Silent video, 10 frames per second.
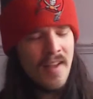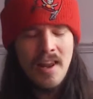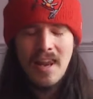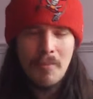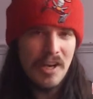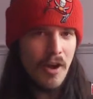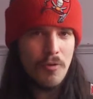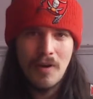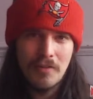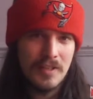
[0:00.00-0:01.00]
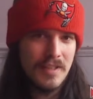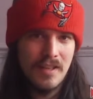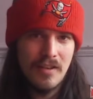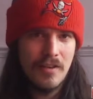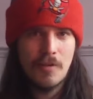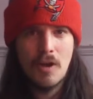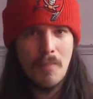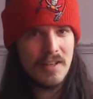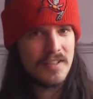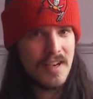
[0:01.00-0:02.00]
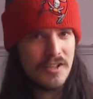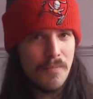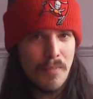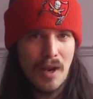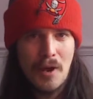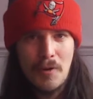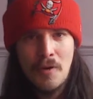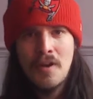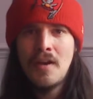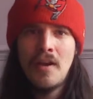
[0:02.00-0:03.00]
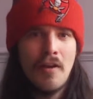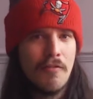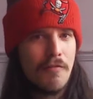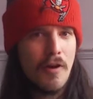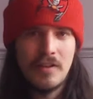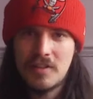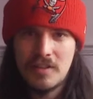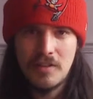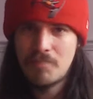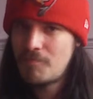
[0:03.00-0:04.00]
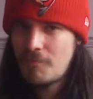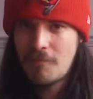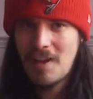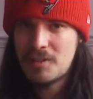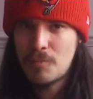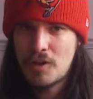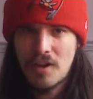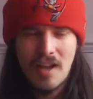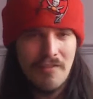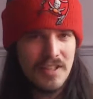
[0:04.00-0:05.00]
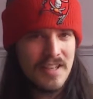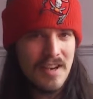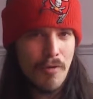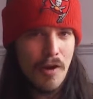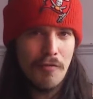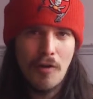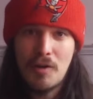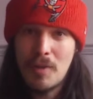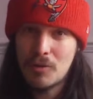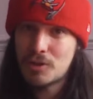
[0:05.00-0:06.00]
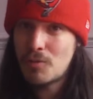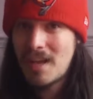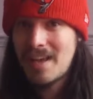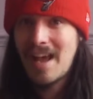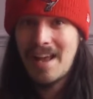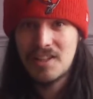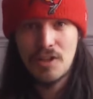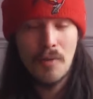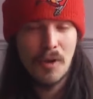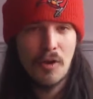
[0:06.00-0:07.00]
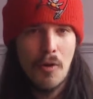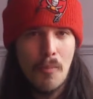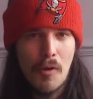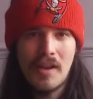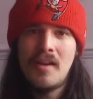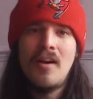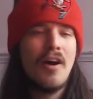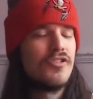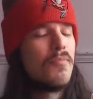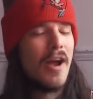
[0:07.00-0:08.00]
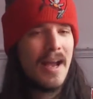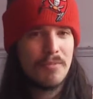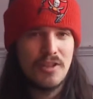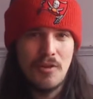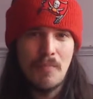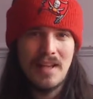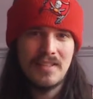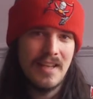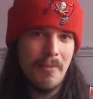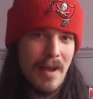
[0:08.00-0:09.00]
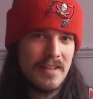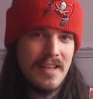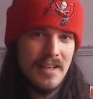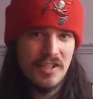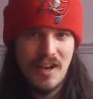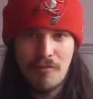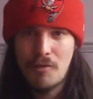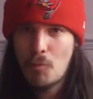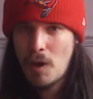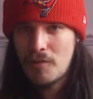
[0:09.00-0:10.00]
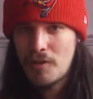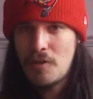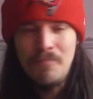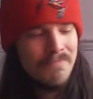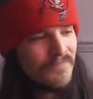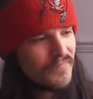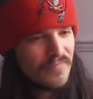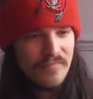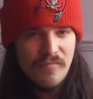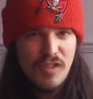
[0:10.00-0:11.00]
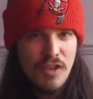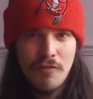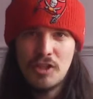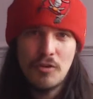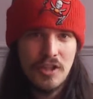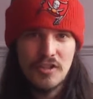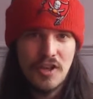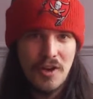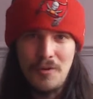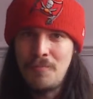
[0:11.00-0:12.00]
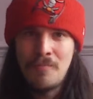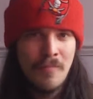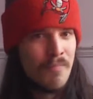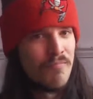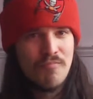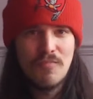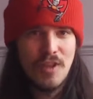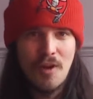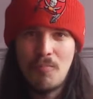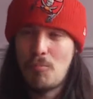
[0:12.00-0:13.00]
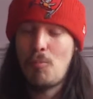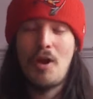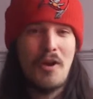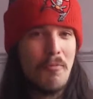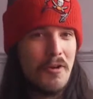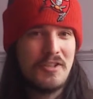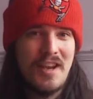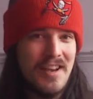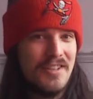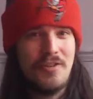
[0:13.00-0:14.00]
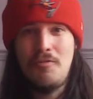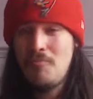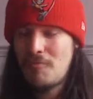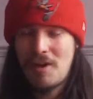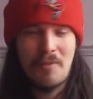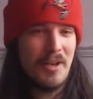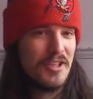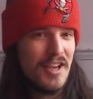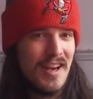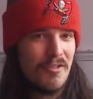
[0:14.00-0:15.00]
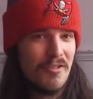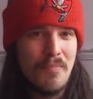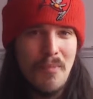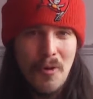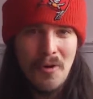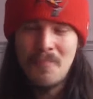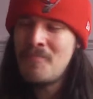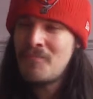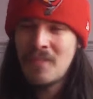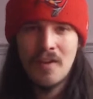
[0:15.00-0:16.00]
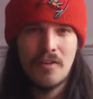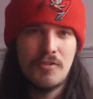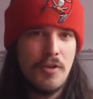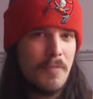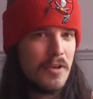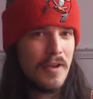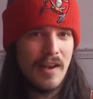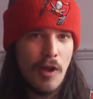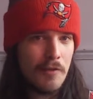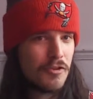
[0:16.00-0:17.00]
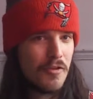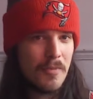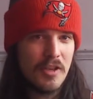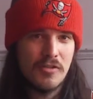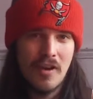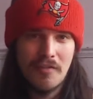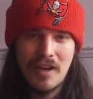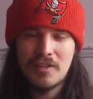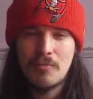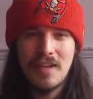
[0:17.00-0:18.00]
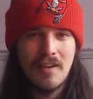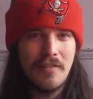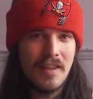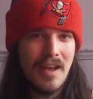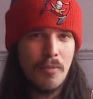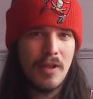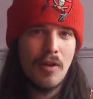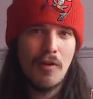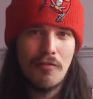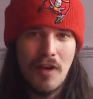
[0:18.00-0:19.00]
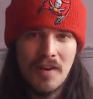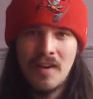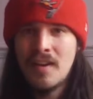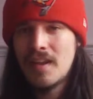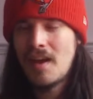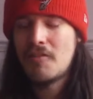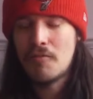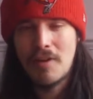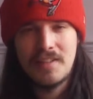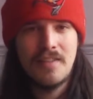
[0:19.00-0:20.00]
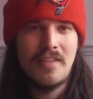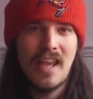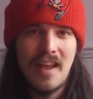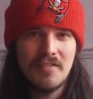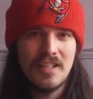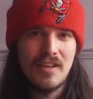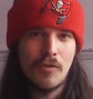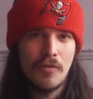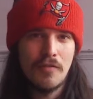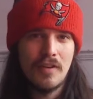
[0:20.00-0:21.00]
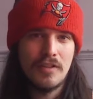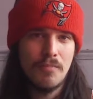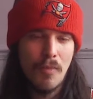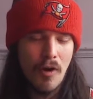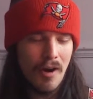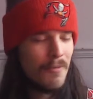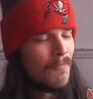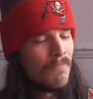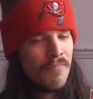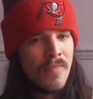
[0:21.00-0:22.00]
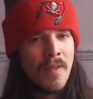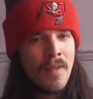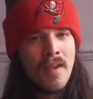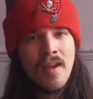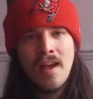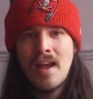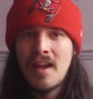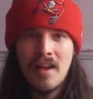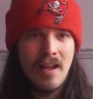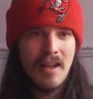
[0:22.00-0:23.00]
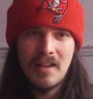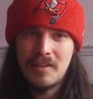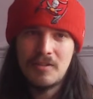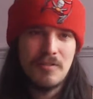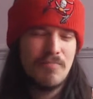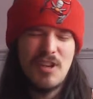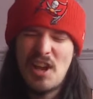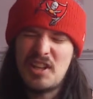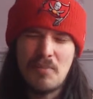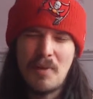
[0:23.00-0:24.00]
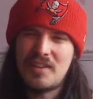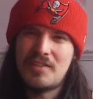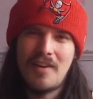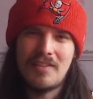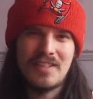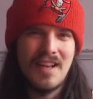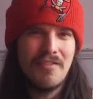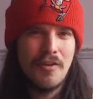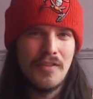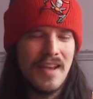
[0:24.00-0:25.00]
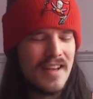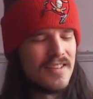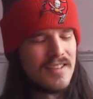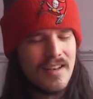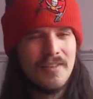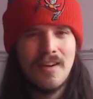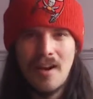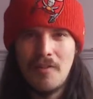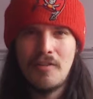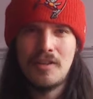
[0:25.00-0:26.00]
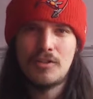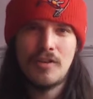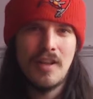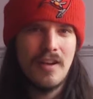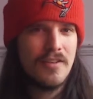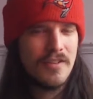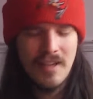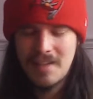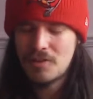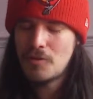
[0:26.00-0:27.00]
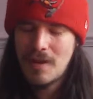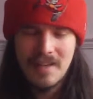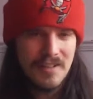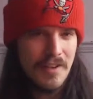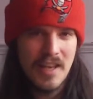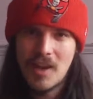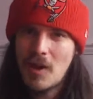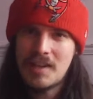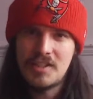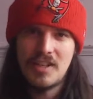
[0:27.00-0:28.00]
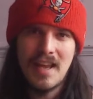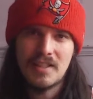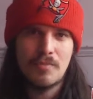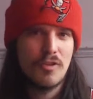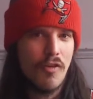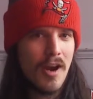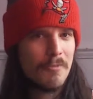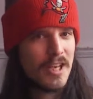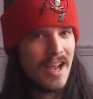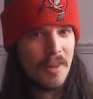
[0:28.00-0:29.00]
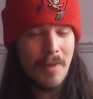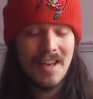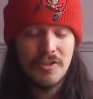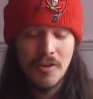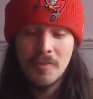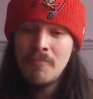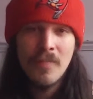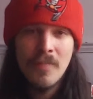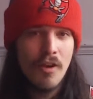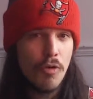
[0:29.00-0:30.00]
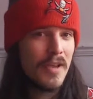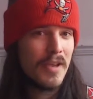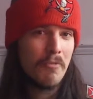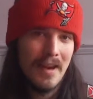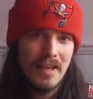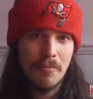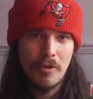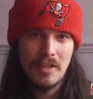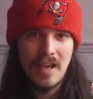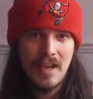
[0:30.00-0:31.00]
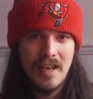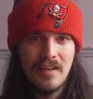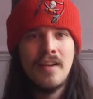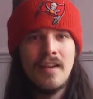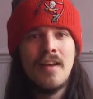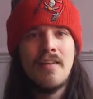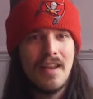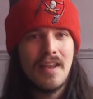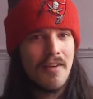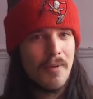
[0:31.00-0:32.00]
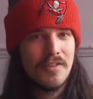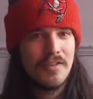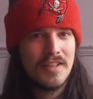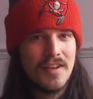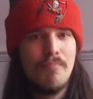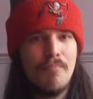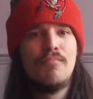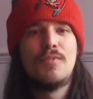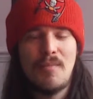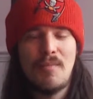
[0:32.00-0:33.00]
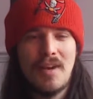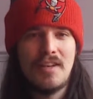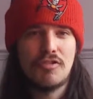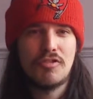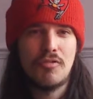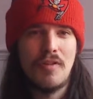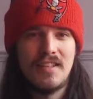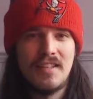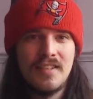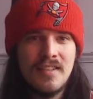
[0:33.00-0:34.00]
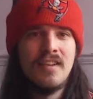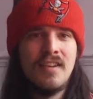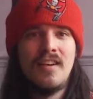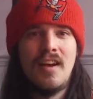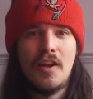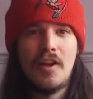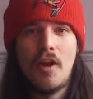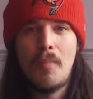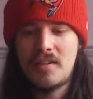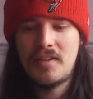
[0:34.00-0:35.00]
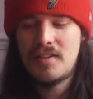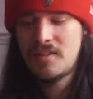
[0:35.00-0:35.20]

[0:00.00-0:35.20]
Let me know, whether it's in the comment section below. Find us at Facebook at Cover Zero. Find me on Twitter at Simon Conboy. I'll do my absolute best to get back to each and every one of you. If you enjoyed the show, one, I appreciate it. 2, I recommend checking out more. Should be doing a live stream of the draft next week. I think that'll be a lot of fun. Cover the rest of the AFC North tomorrow. And there's a bunch of other stuff on there, so hopefully you enjoy those. As always, if you could like, share, subscribe, check out the Patreon. would all be greatly appreciated. Thank you very much for your time. It's been a pleasure as always, and go Bucks.